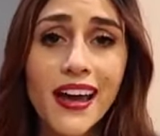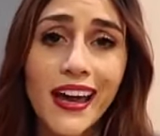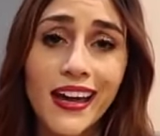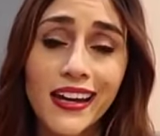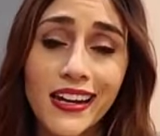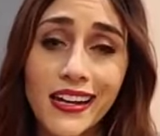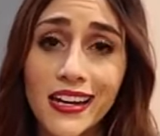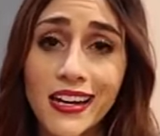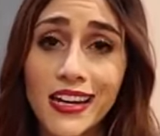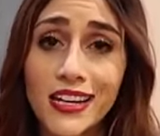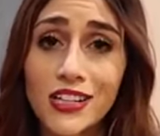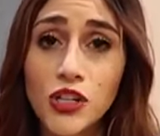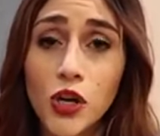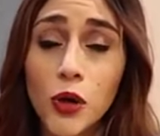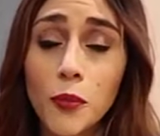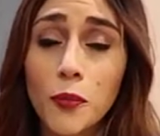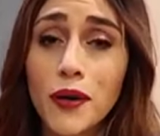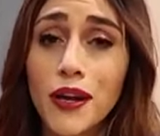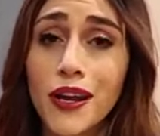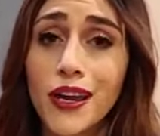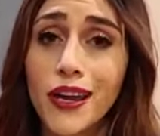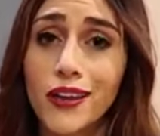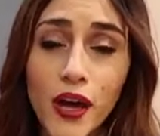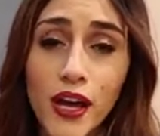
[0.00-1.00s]
and you need to
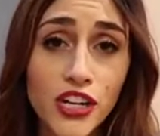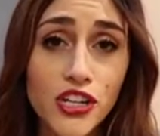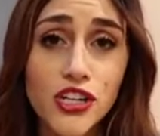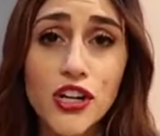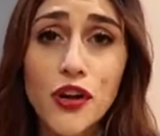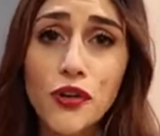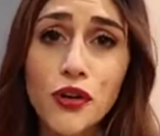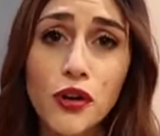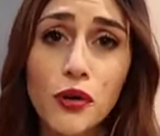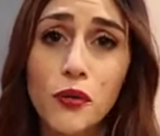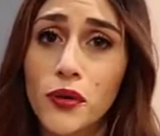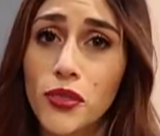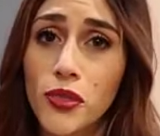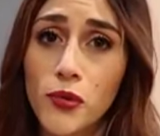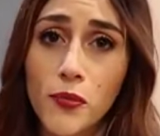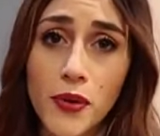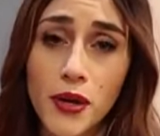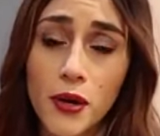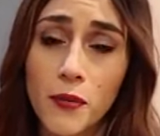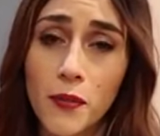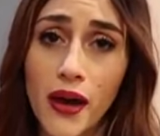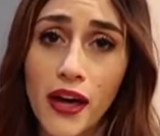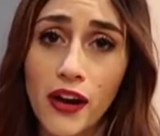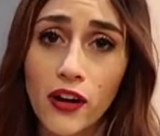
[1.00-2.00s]
open it and you don't know where the
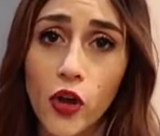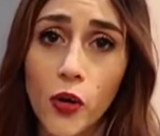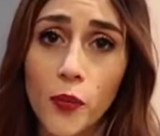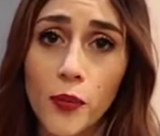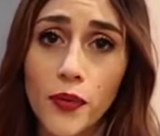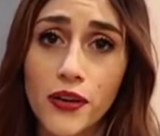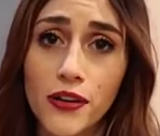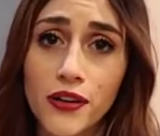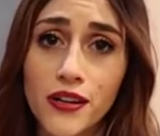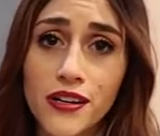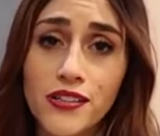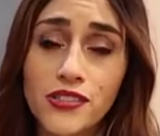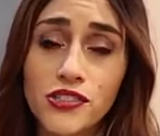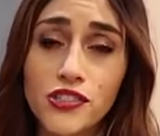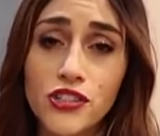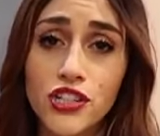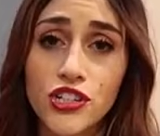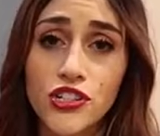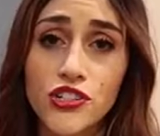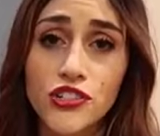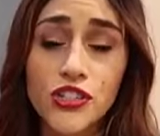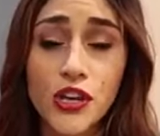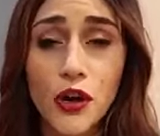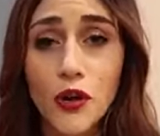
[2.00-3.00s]
beer bottle opener is, you
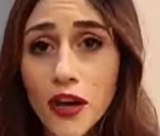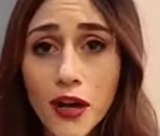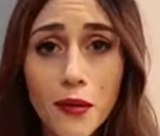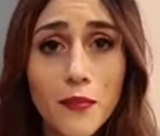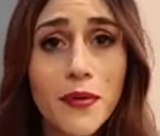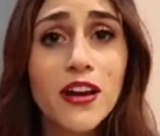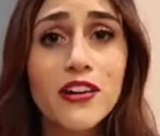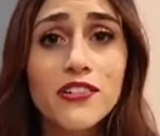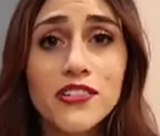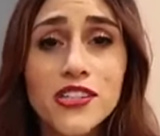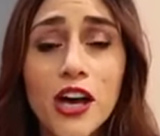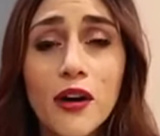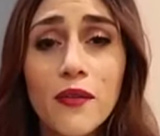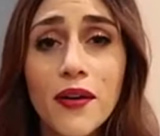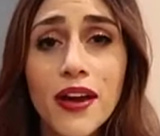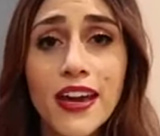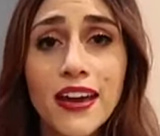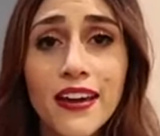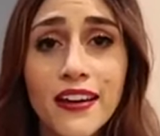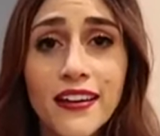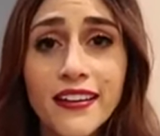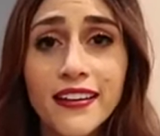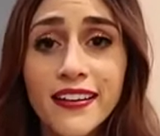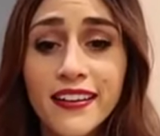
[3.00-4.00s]
can just go, "Come here,
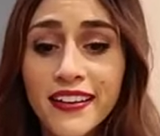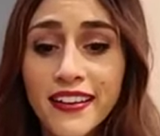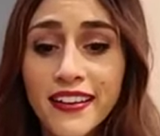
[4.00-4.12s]
Zoe!"